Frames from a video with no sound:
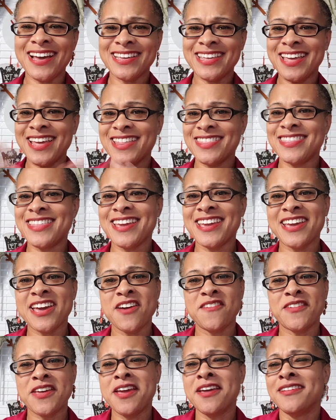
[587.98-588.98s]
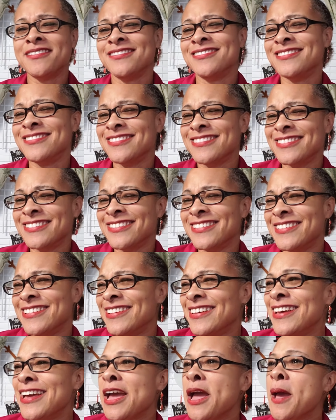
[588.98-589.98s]
can't think of it,
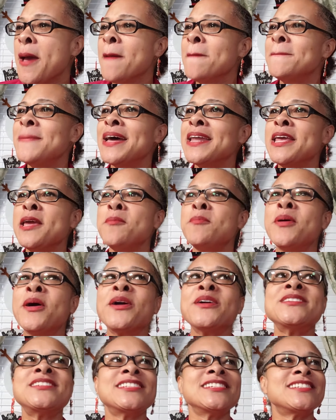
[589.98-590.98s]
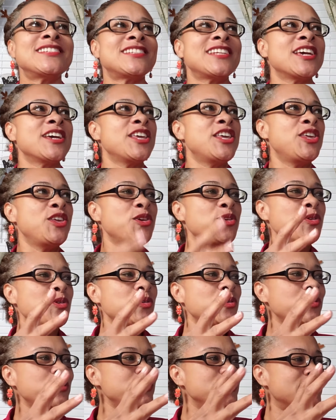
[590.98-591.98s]
but he purchased a
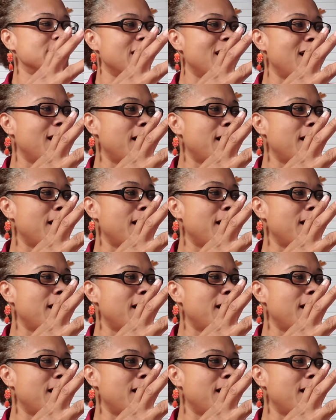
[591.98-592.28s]
huge